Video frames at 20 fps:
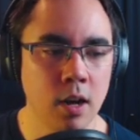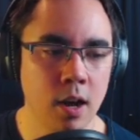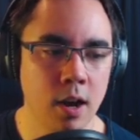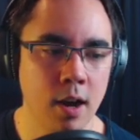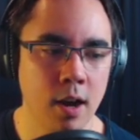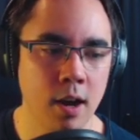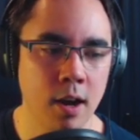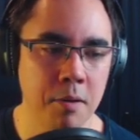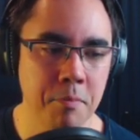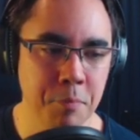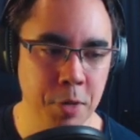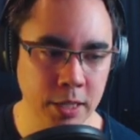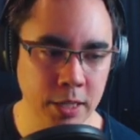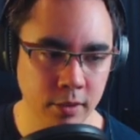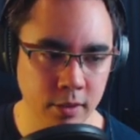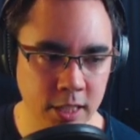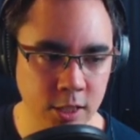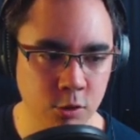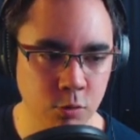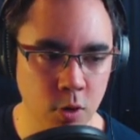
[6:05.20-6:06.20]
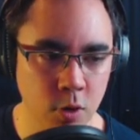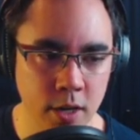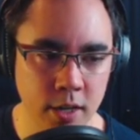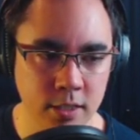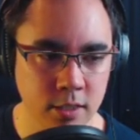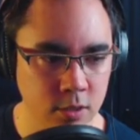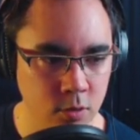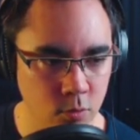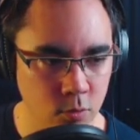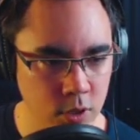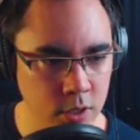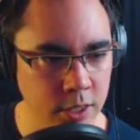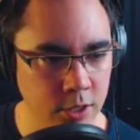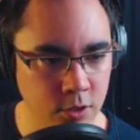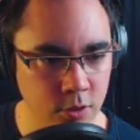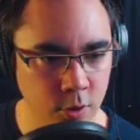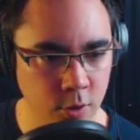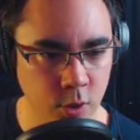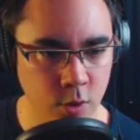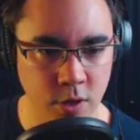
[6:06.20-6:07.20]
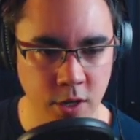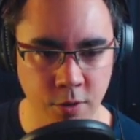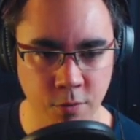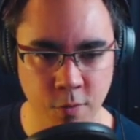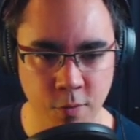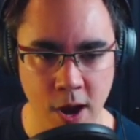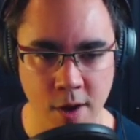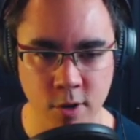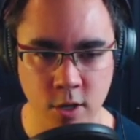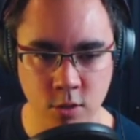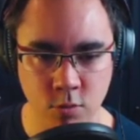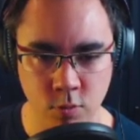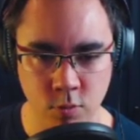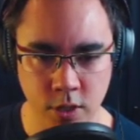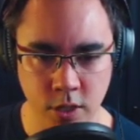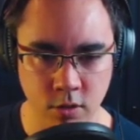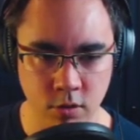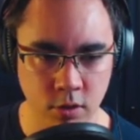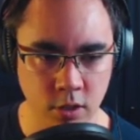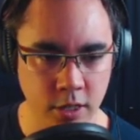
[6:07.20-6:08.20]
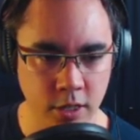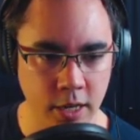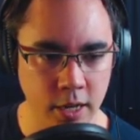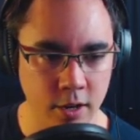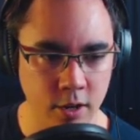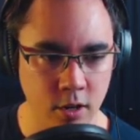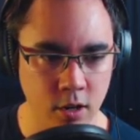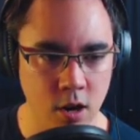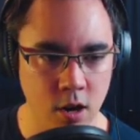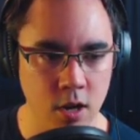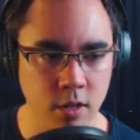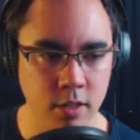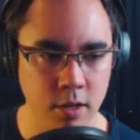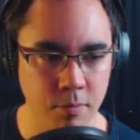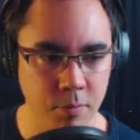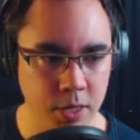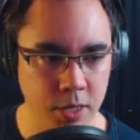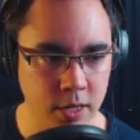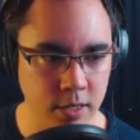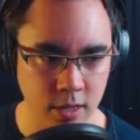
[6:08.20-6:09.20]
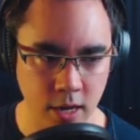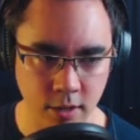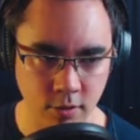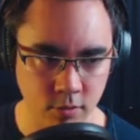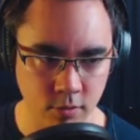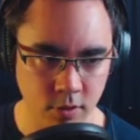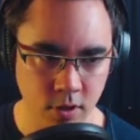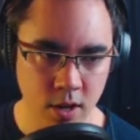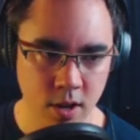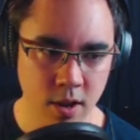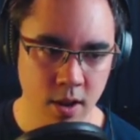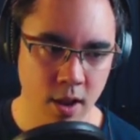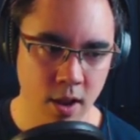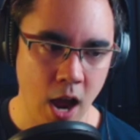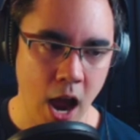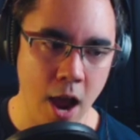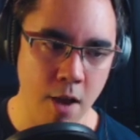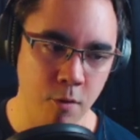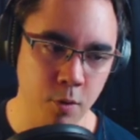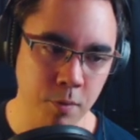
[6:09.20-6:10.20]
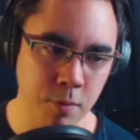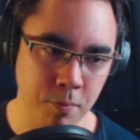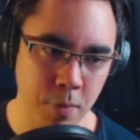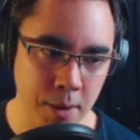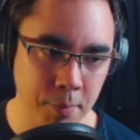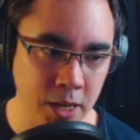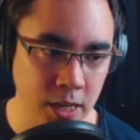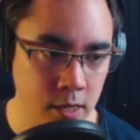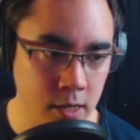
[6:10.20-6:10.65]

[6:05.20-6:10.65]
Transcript: But this one isn't really doing you any favors when you're looking at your content, because I would maybe